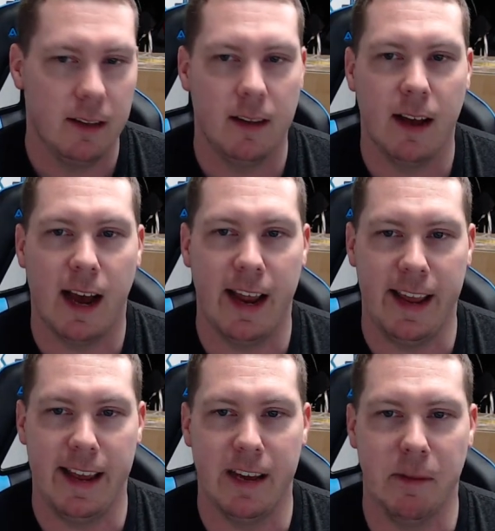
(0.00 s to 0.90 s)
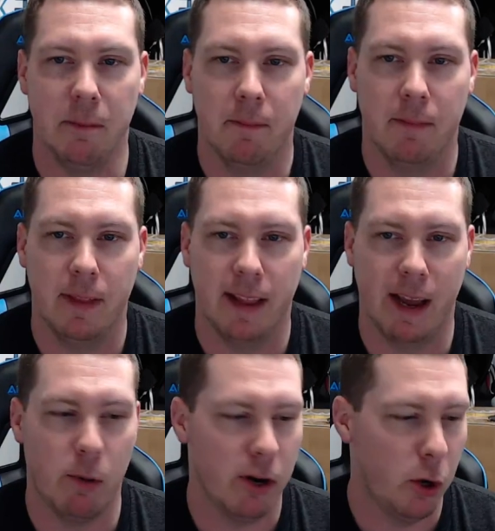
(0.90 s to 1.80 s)
I am. Like I
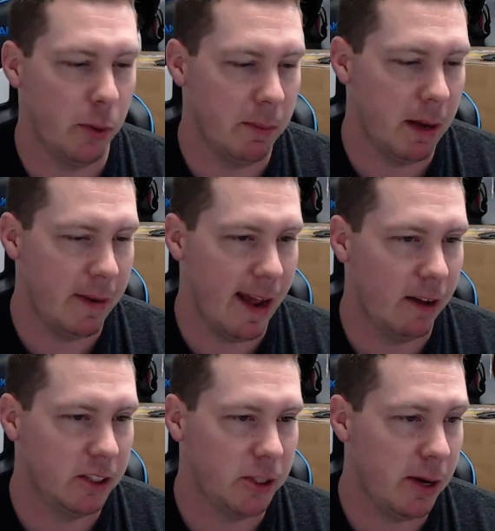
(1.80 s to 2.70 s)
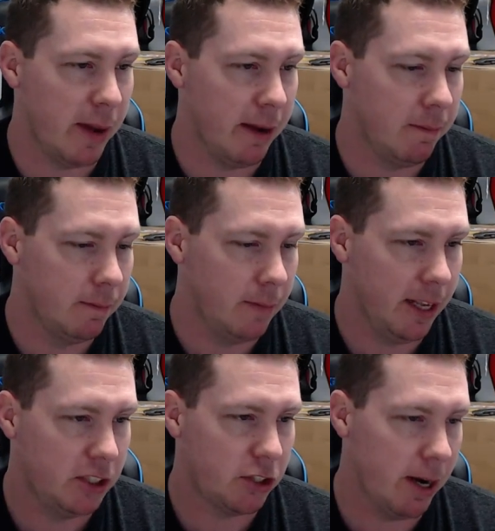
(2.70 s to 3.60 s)
want to open them up now. So anyway,
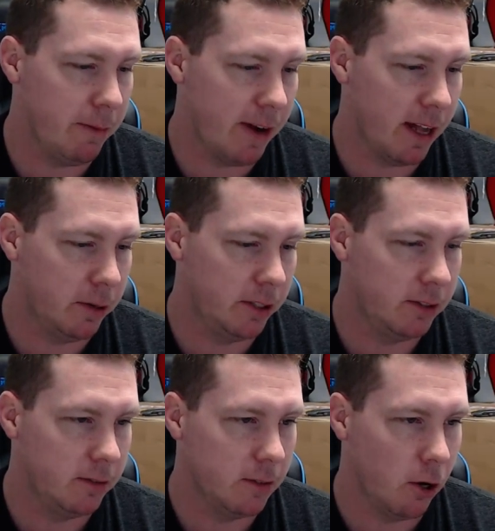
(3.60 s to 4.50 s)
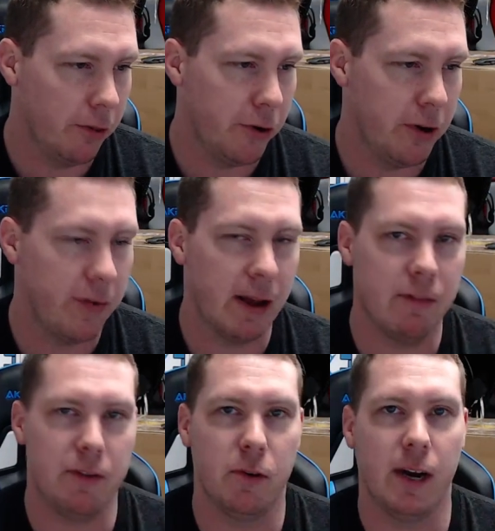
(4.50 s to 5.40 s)
Instagram followers, all 35 of
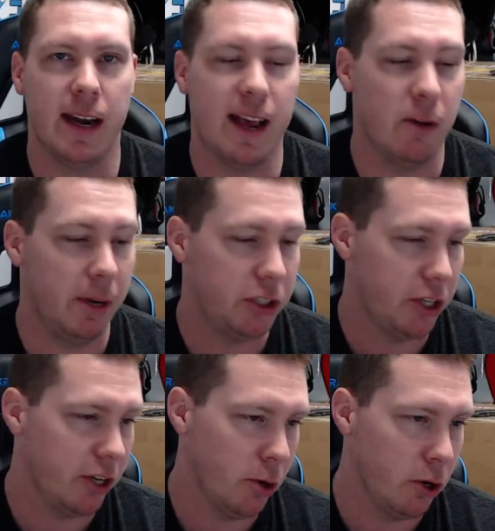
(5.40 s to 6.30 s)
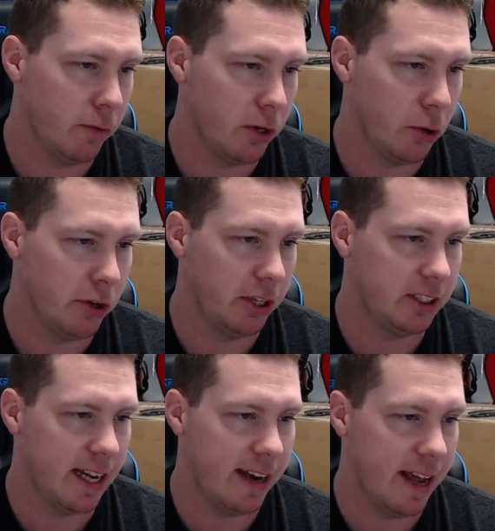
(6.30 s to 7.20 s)
you right now, make sure you're going over to
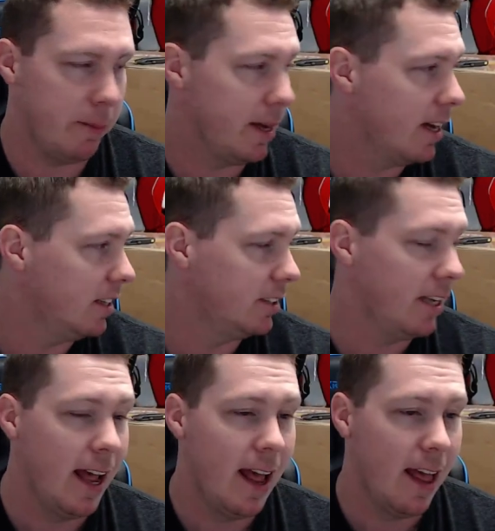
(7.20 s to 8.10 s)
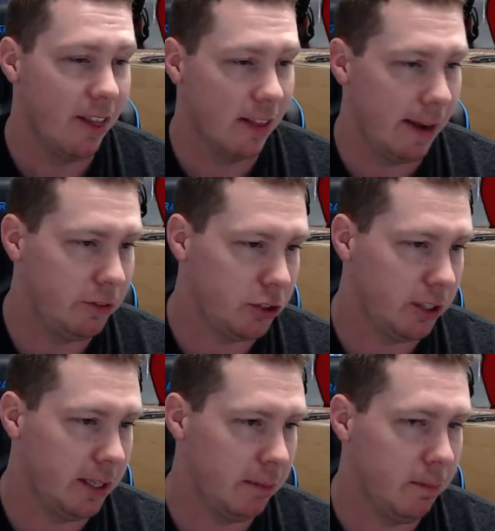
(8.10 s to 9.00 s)
goaliecrease.net because the live
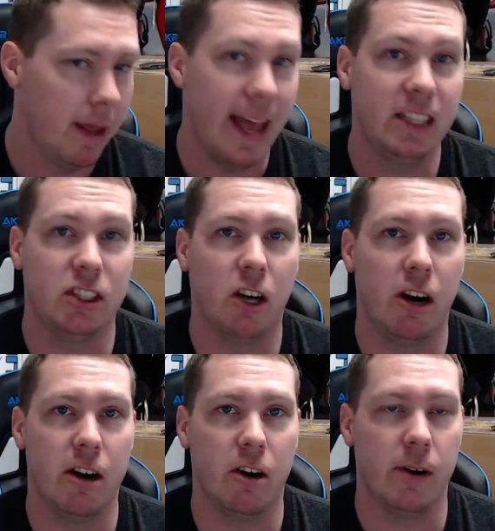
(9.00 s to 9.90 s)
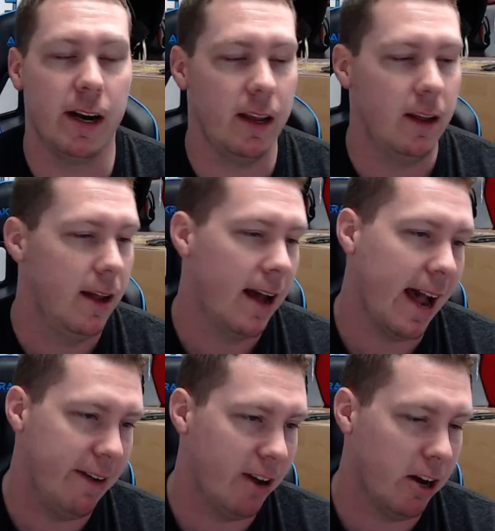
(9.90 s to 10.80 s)
stream has started already. I
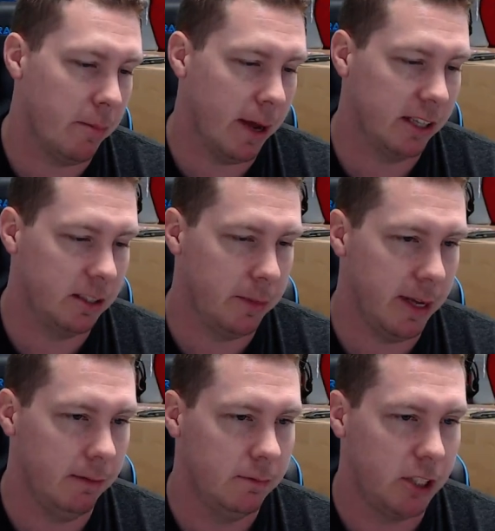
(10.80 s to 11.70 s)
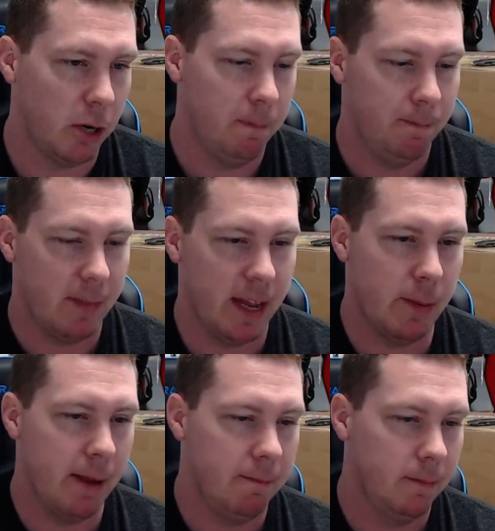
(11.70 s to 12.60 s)
have not unboxed them yet. So anyway,
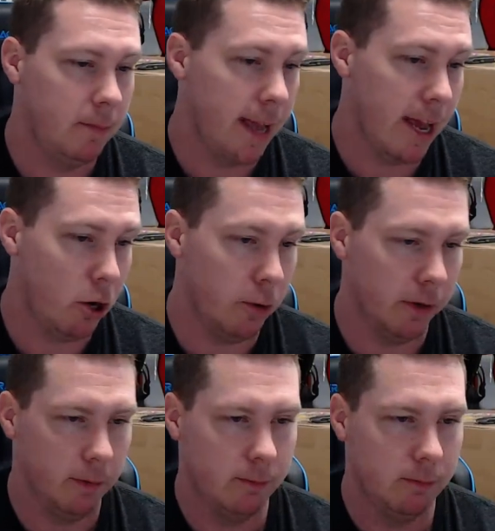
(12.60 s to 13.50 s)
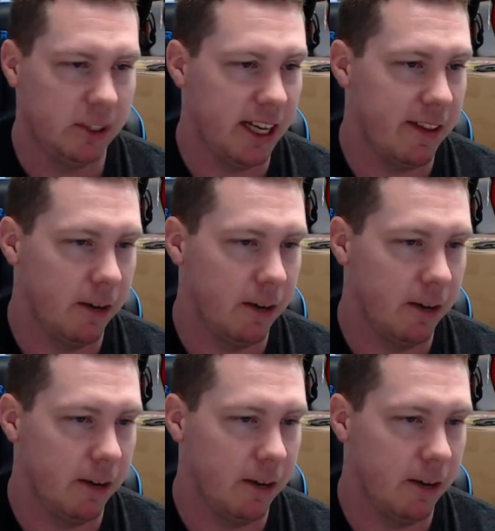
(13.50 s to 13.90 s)
head on over. See you there.